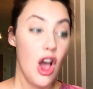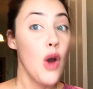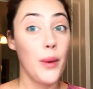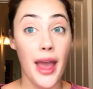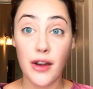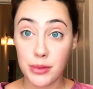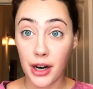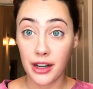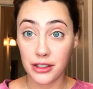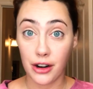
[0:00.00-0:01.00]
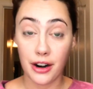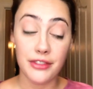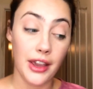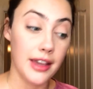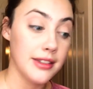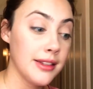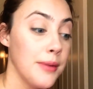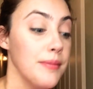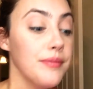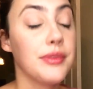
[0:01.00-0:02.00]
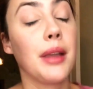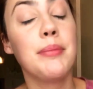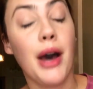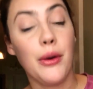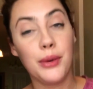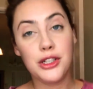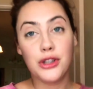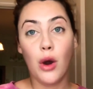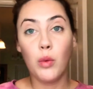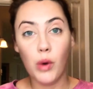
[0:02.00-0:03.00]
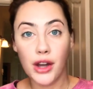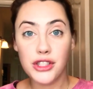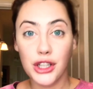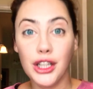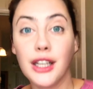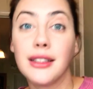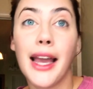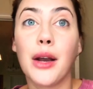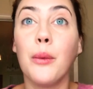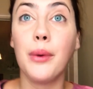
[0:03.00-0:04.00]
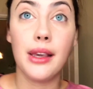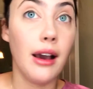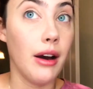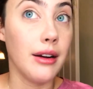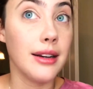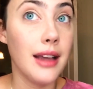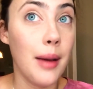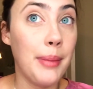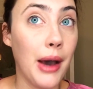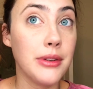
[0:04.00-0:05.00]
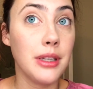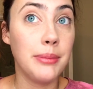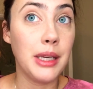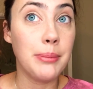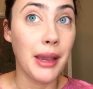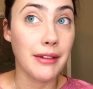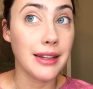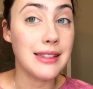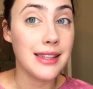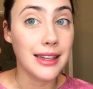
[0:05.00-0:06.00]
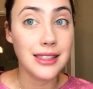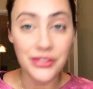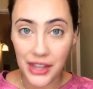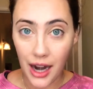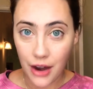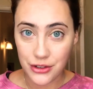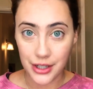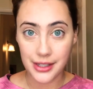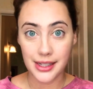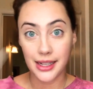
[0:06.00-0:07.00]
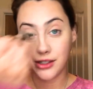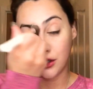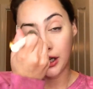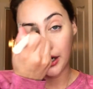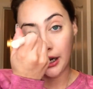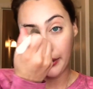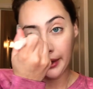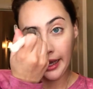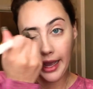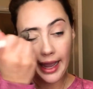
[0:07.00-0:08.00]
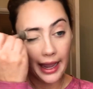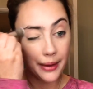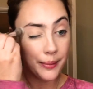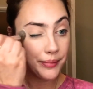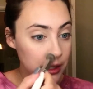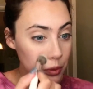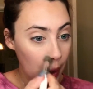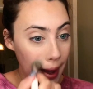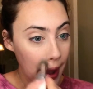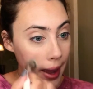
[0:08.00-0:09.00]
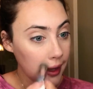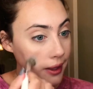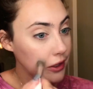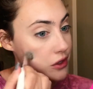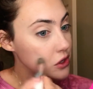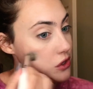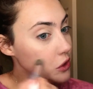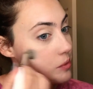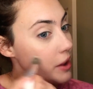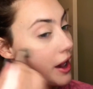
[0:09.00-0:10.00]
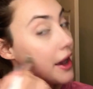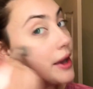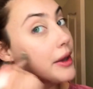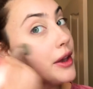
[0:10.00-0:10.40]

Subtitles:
we have product on our face, but we don't want to look like we are about to be buried 6 feet under, sister. Okay. That's why I like to do my